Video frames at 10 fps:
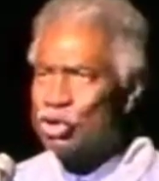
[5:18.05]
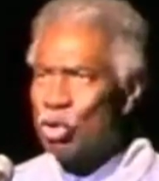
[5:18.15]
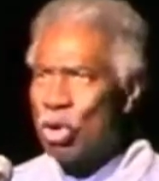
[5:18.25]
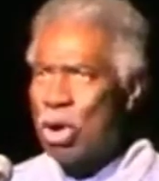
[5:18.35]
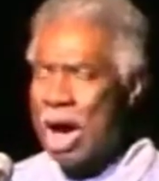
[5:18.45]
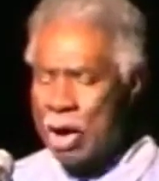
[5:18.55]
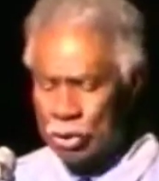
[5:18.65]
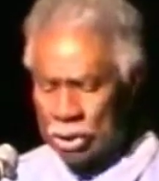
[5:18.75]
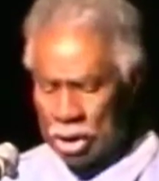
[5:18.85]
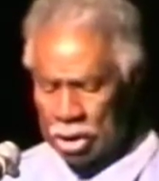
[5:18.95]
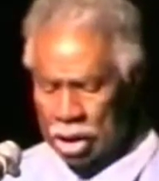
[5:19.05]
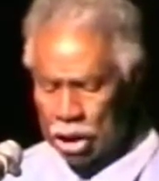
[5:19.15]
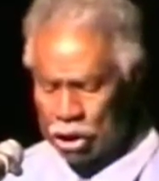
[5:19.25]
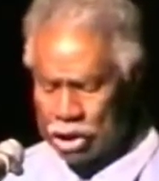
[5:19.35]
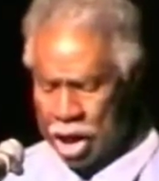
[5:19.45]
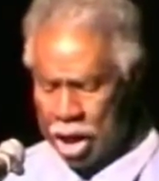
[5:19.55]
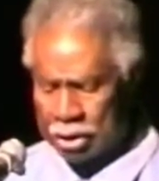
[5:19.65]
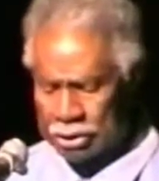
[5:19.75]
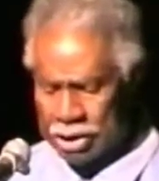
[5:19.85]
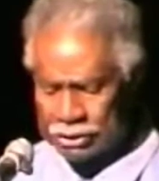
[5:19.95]
to go out in
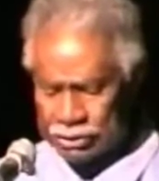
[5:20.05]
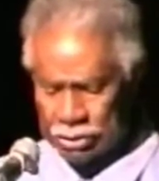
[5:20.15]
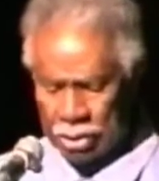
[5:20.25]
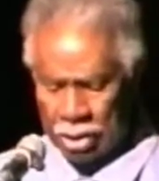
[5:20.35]
darkness,